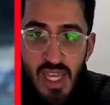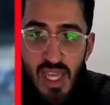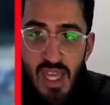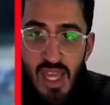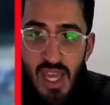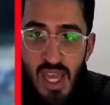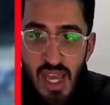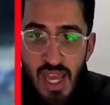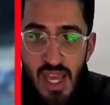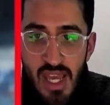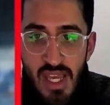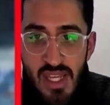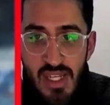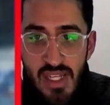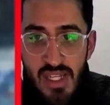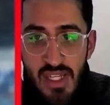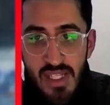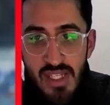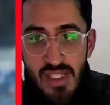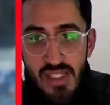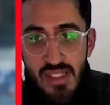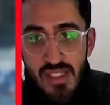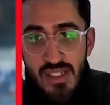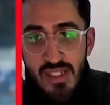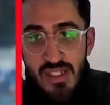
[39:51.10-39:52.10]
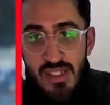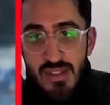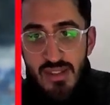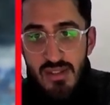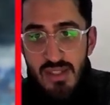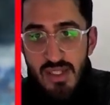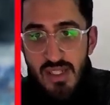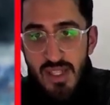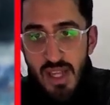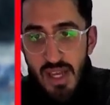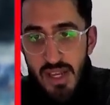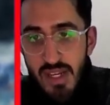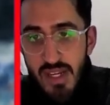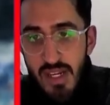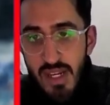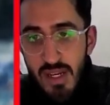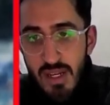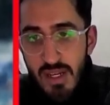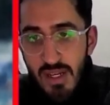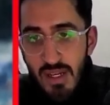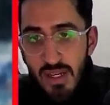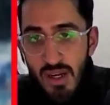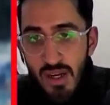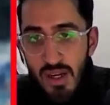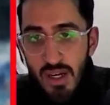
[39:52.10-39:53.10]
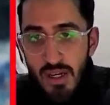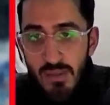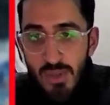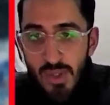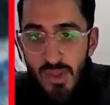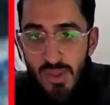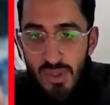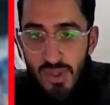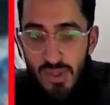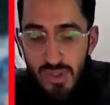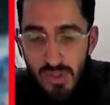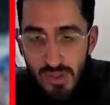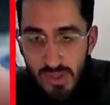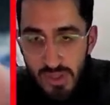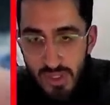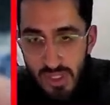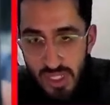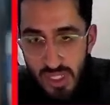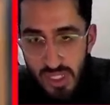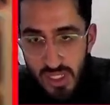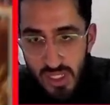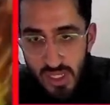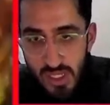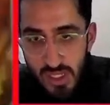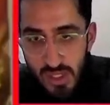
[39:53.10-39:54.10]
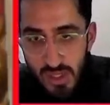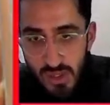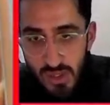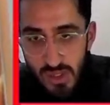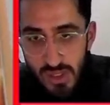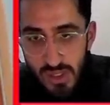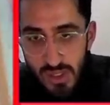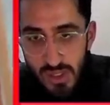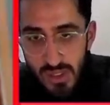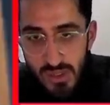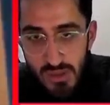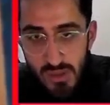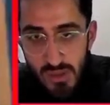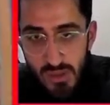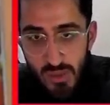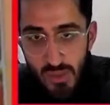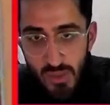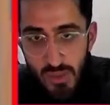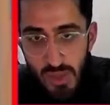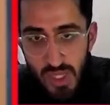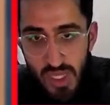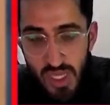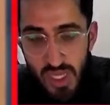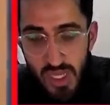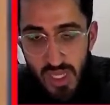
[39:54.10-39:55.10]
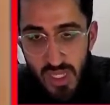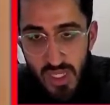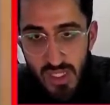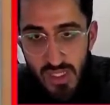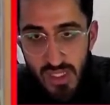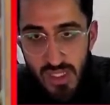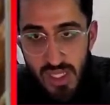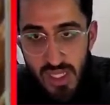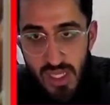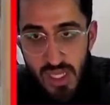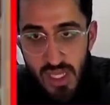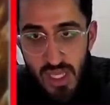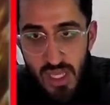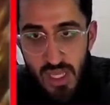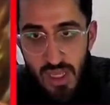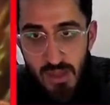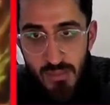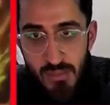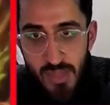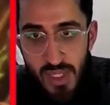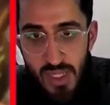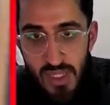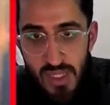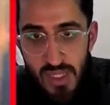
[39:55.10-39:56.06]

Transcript: And it's an Armorood. It looks wicked, but